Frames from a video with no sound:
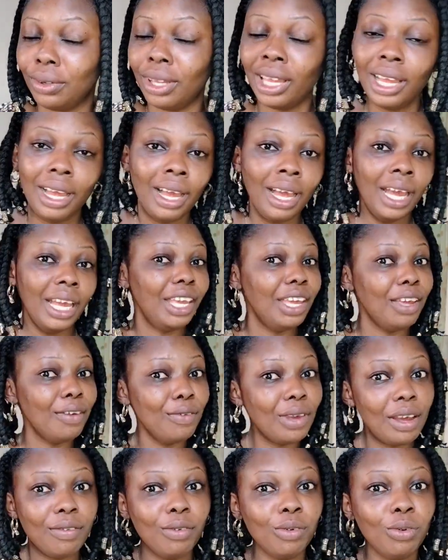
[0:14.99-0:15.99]
If you haven't
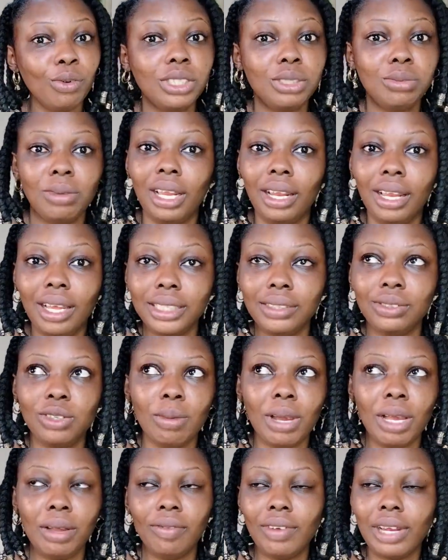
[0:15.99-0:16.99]
watched my last
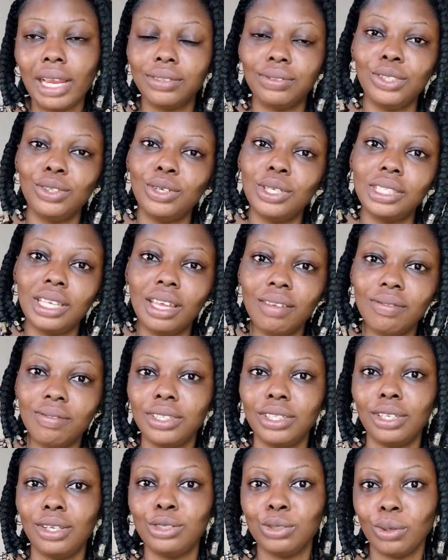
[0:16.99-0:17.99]
video is hair ventilation
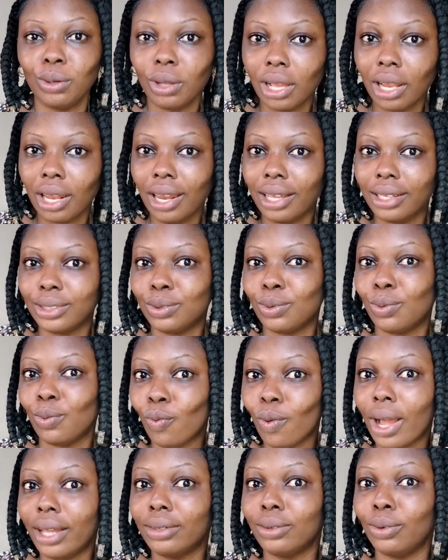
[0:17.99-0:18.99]
class
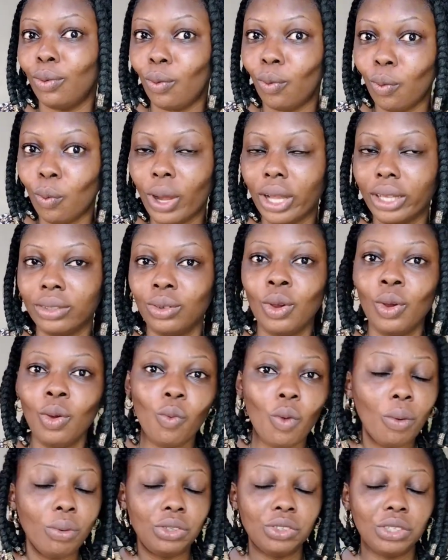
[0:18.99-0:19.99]
101, where we talk
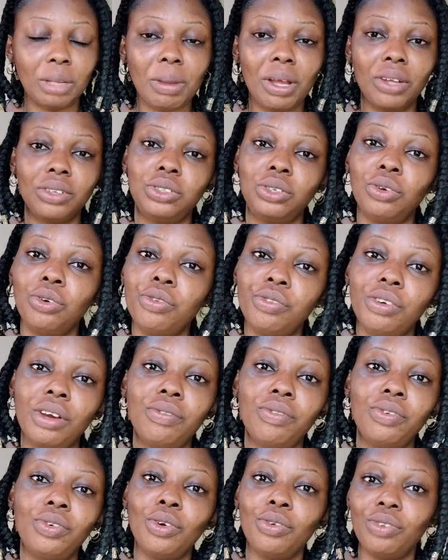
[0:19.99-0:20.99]
about the overview of
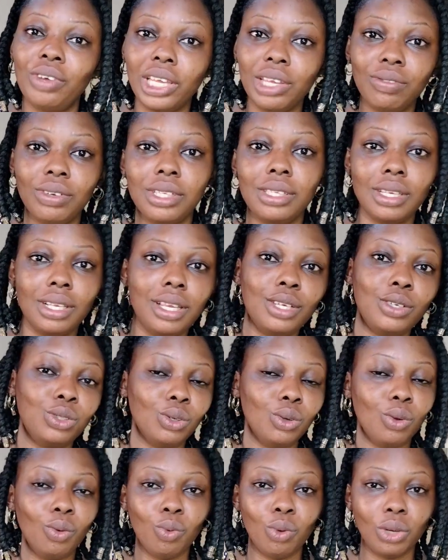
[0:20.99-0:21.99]
hair ventilation, what
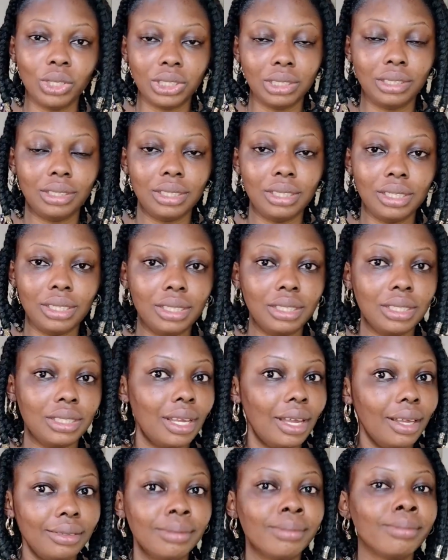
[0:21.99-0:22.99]
it is, and
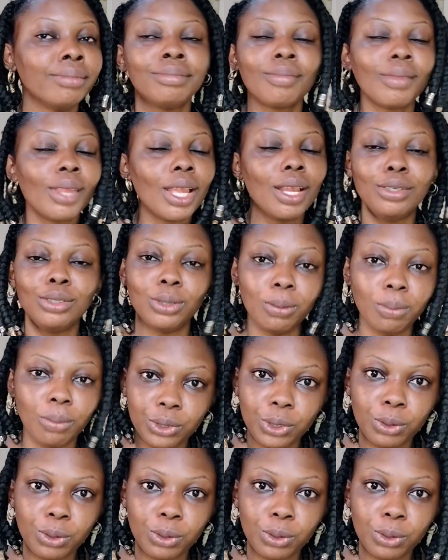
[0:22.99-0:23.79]
so much more.